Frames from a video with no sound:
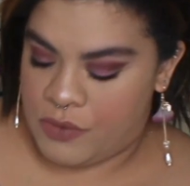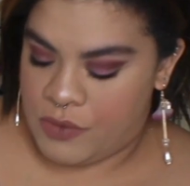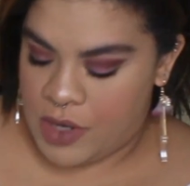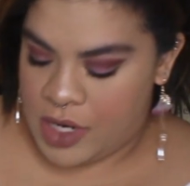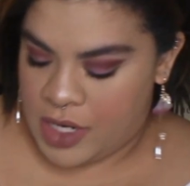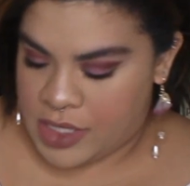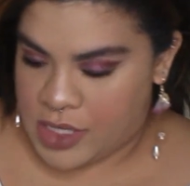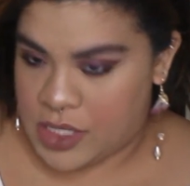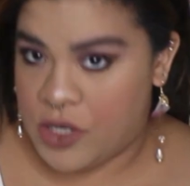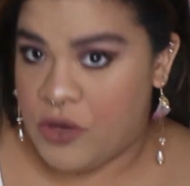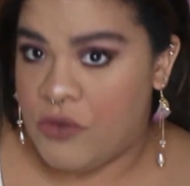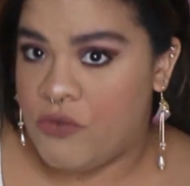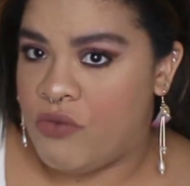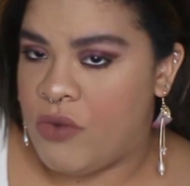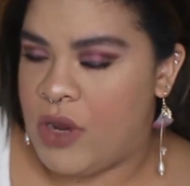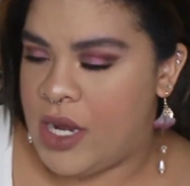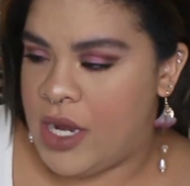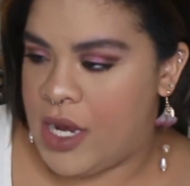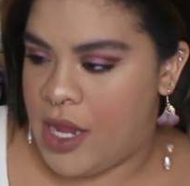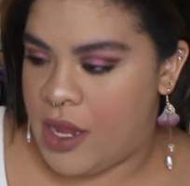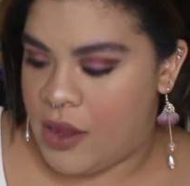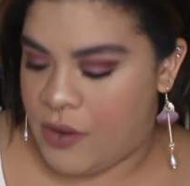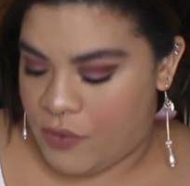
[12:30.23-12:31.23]
I can tell you
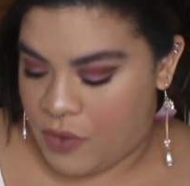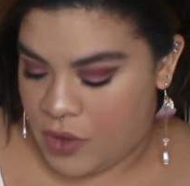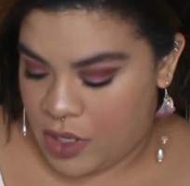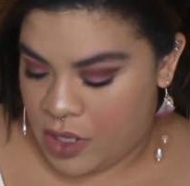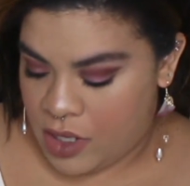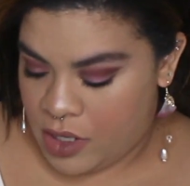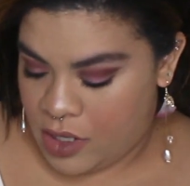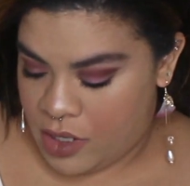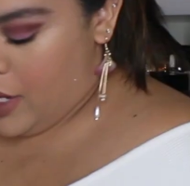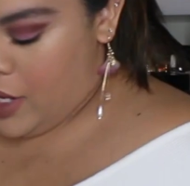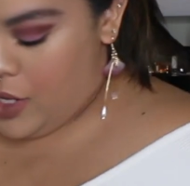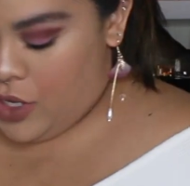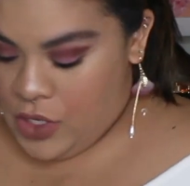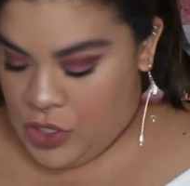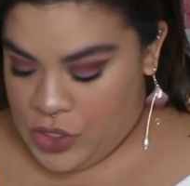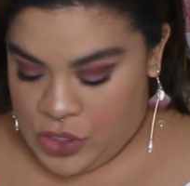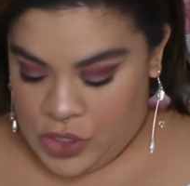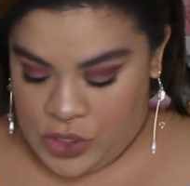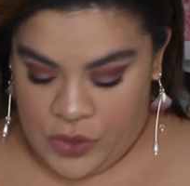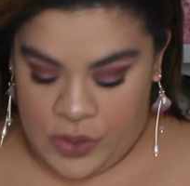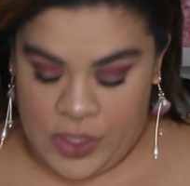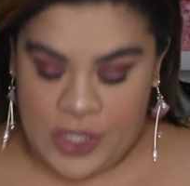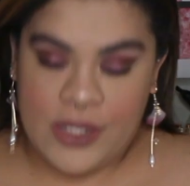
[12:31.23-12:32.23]
right now.
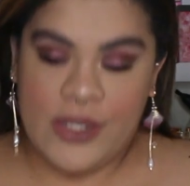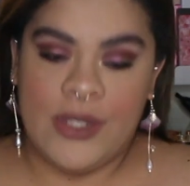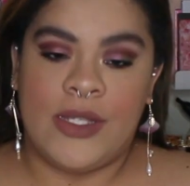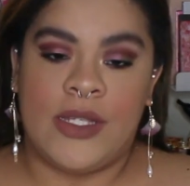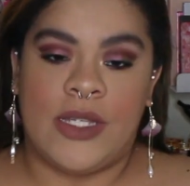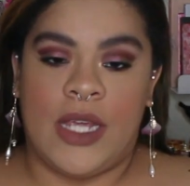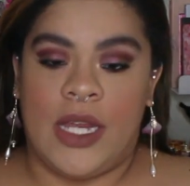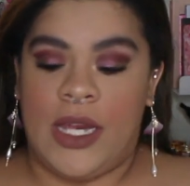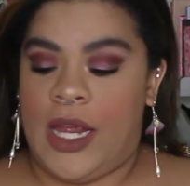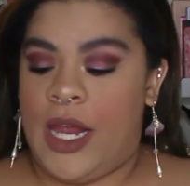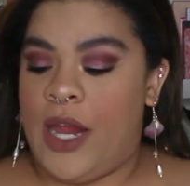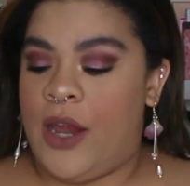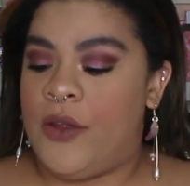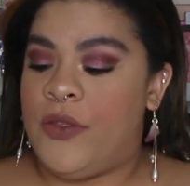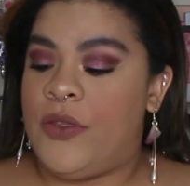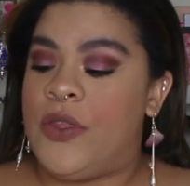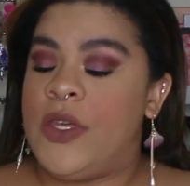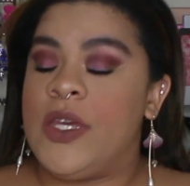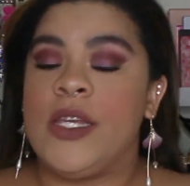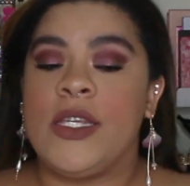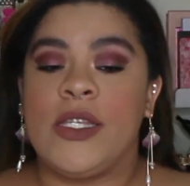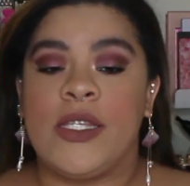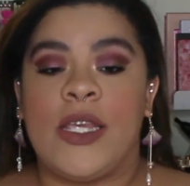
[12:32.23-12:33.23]
So this is skincare.
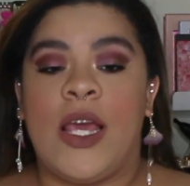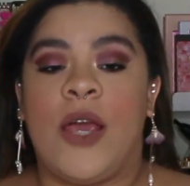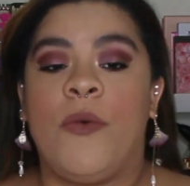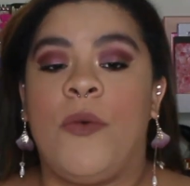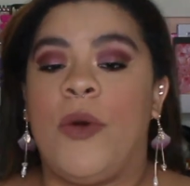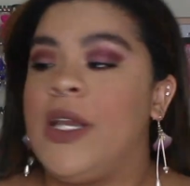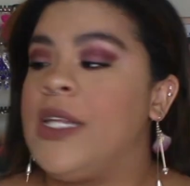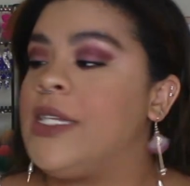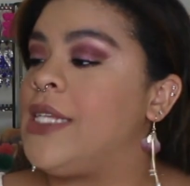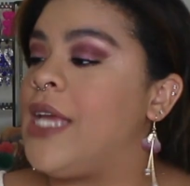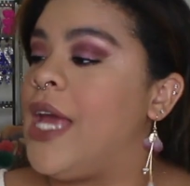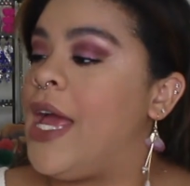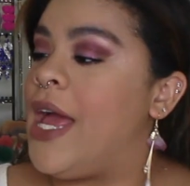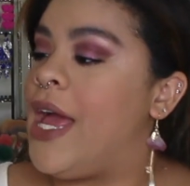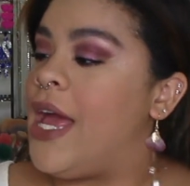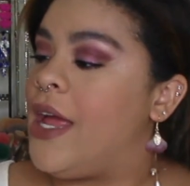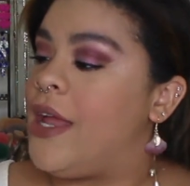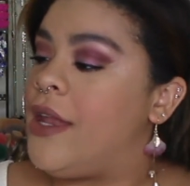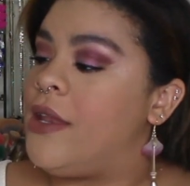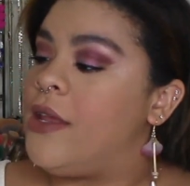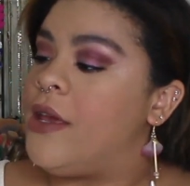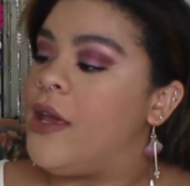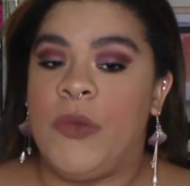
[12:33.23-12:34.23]
This I wanted to
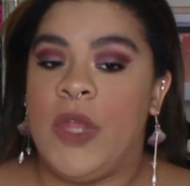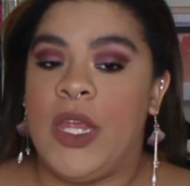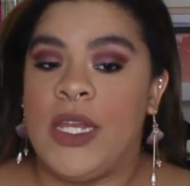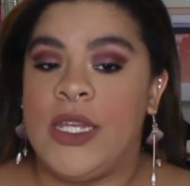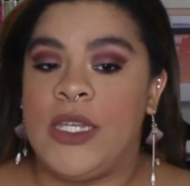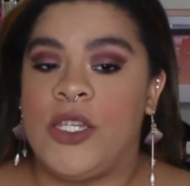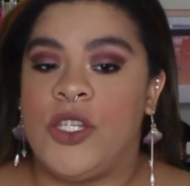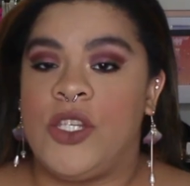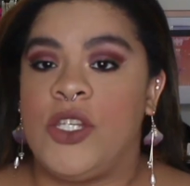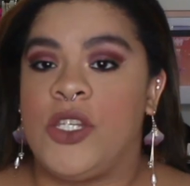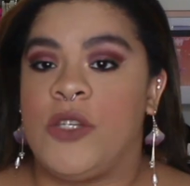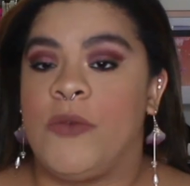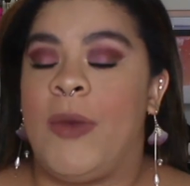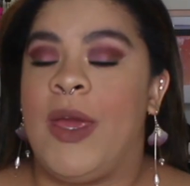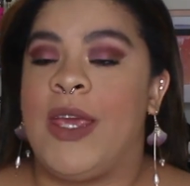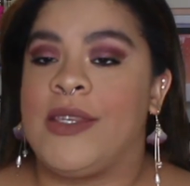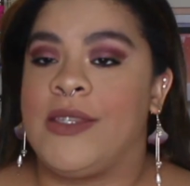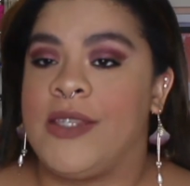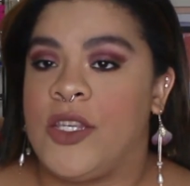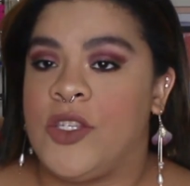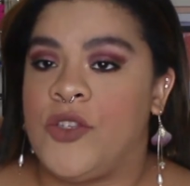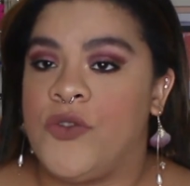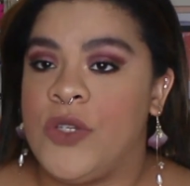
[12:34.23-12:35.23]
add in addition to my
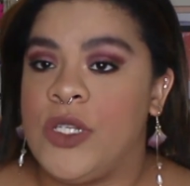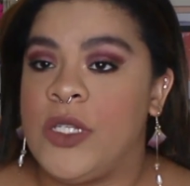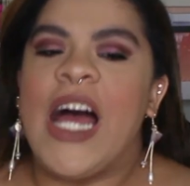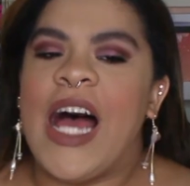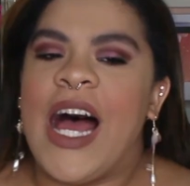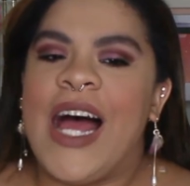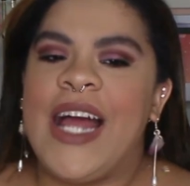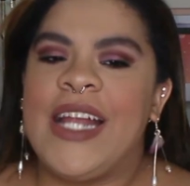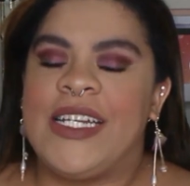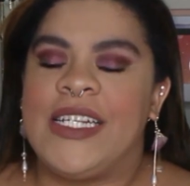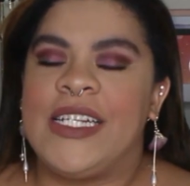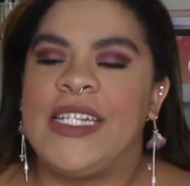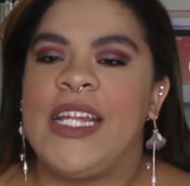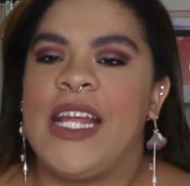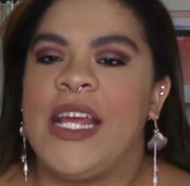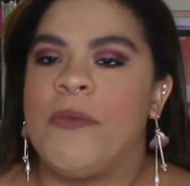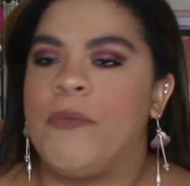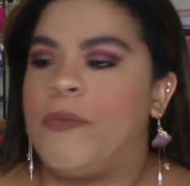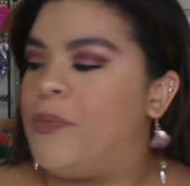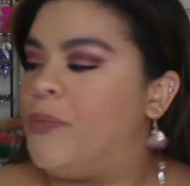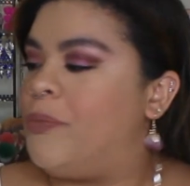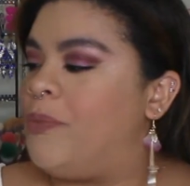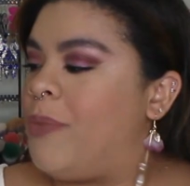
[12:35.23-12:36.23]
accessories. I did
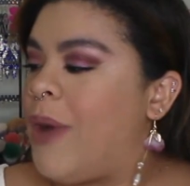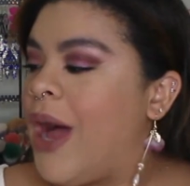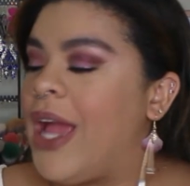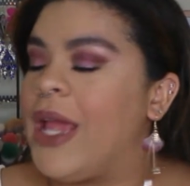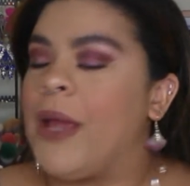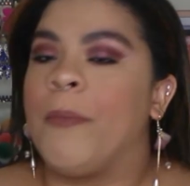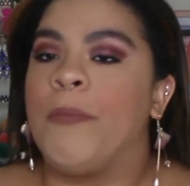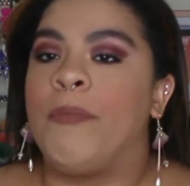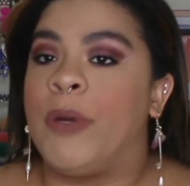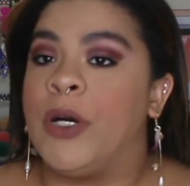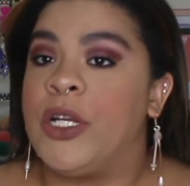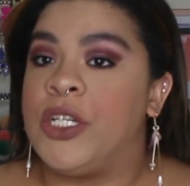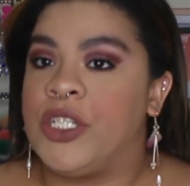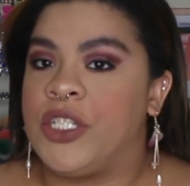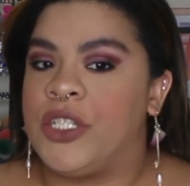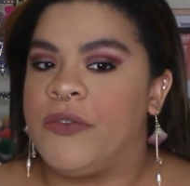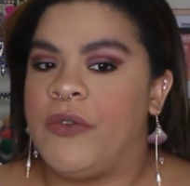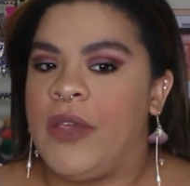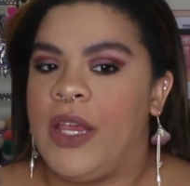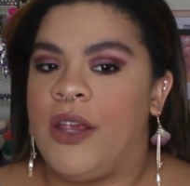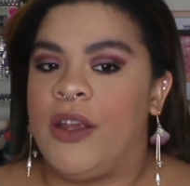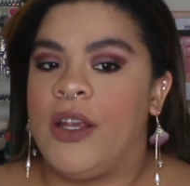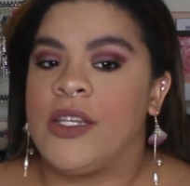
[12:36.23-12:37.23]
buy a bunch of
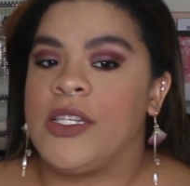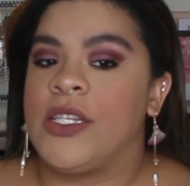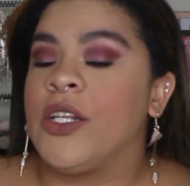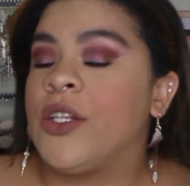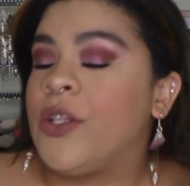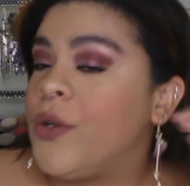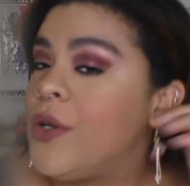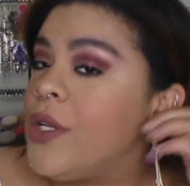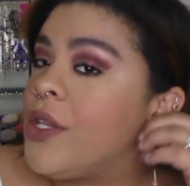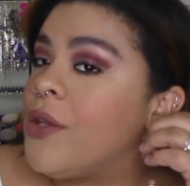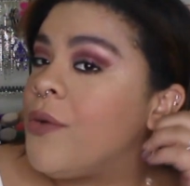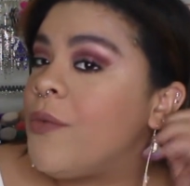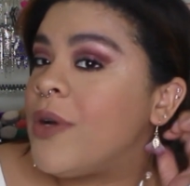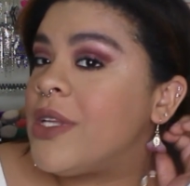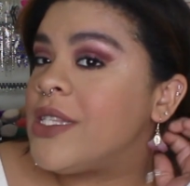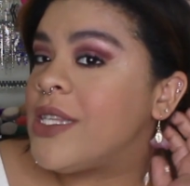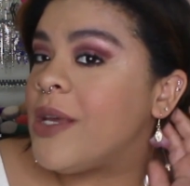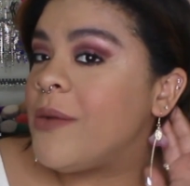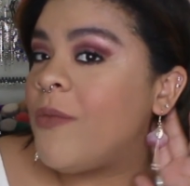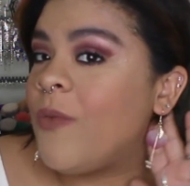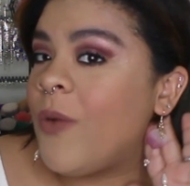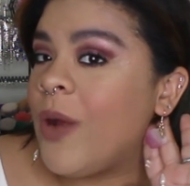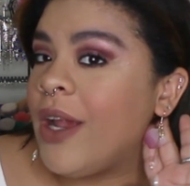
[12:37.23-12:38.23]
earrings, including the ones
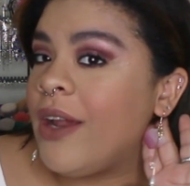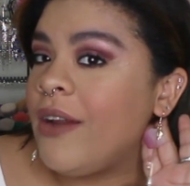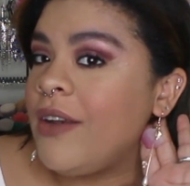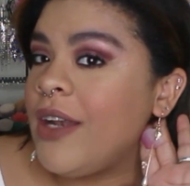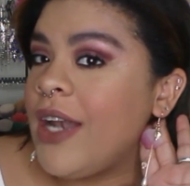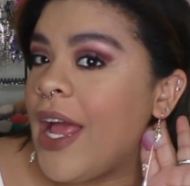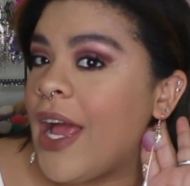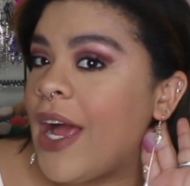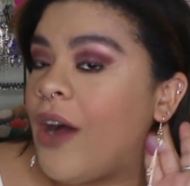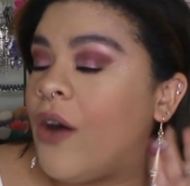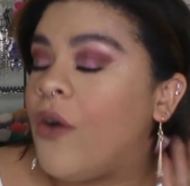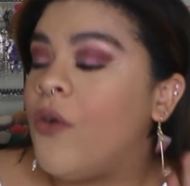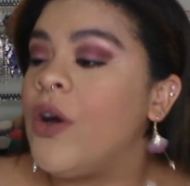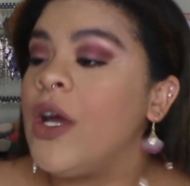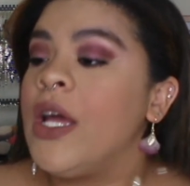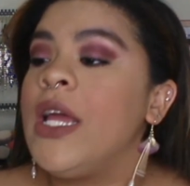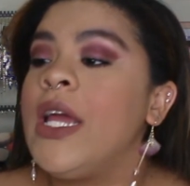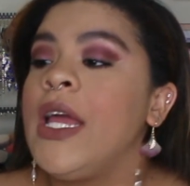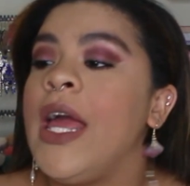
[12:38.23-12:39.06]
I'm wearing now.